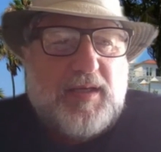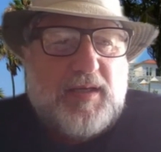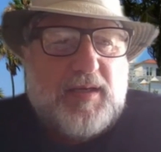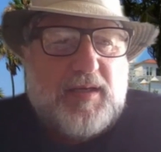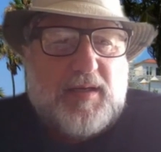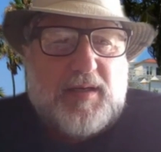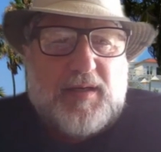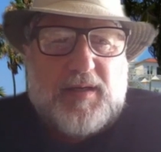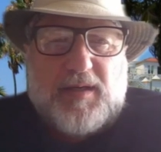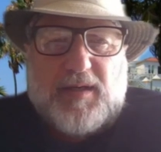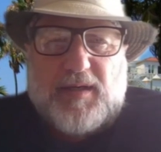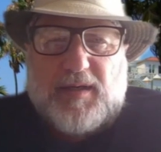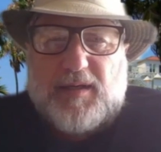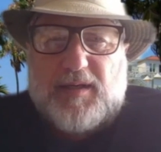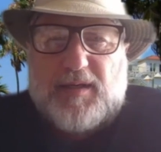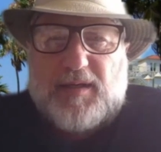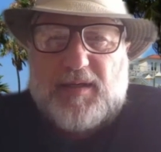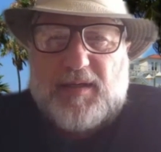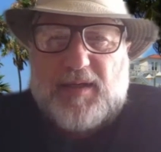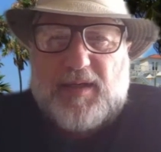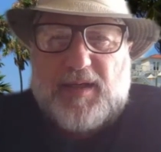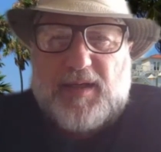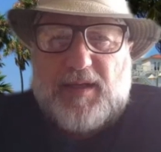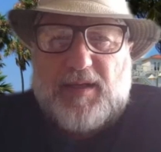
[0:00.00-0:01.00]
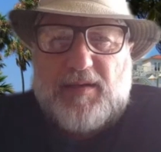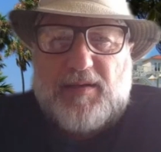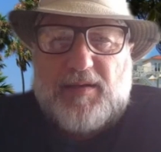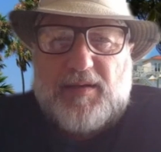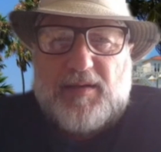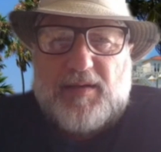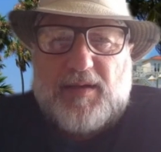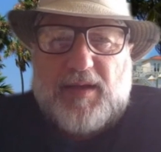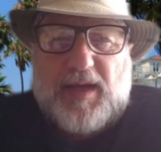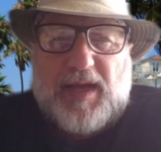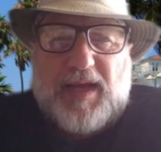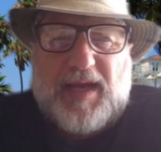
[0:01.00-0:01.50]
and
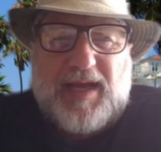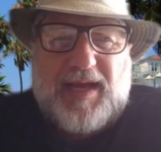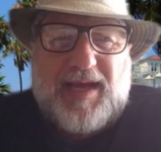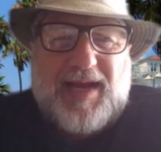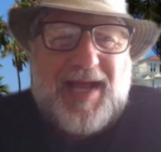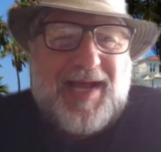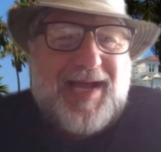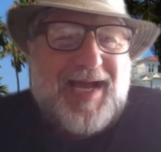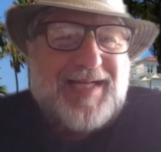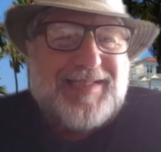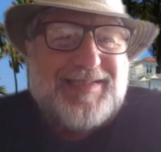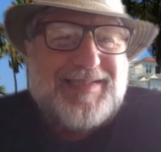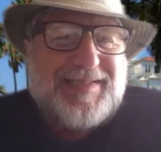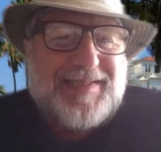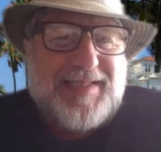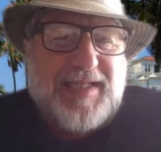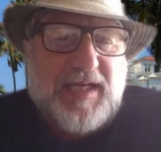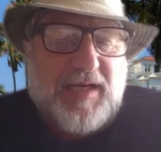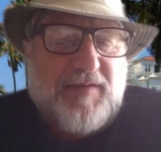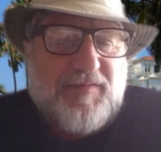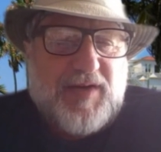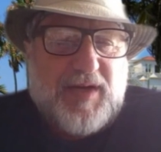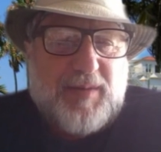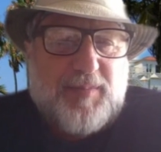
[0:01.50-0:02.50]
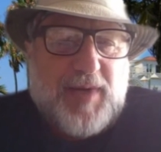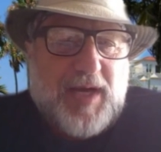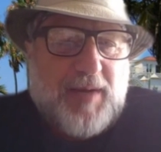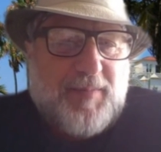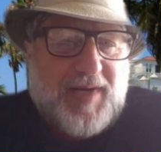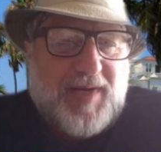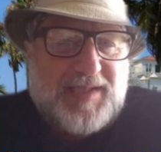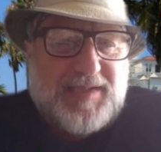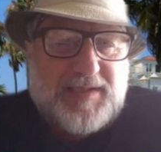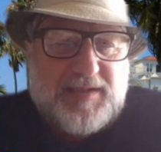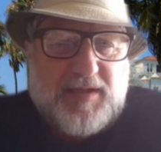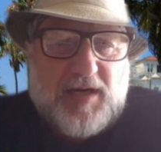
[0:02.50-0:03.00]
I got sick of it by
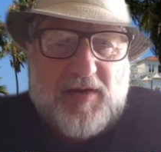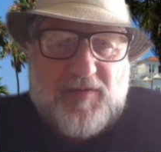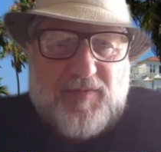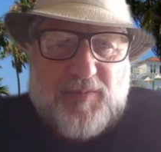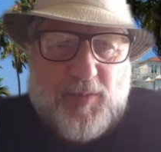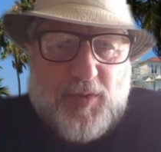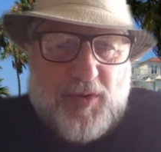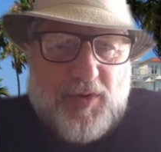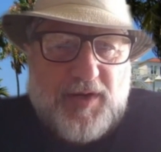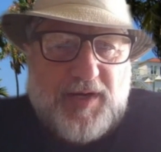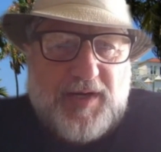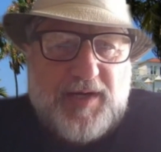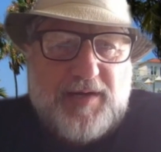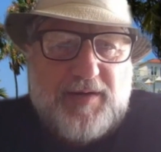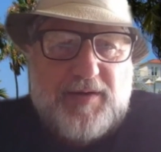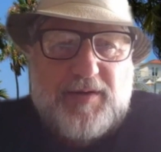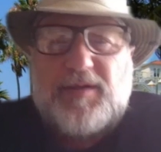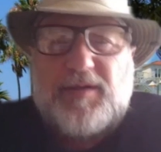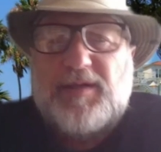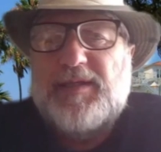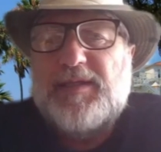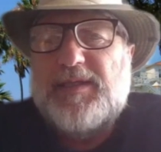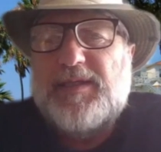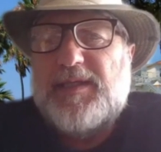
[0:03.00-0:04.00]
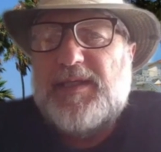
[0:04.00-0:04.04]
my sophomore year,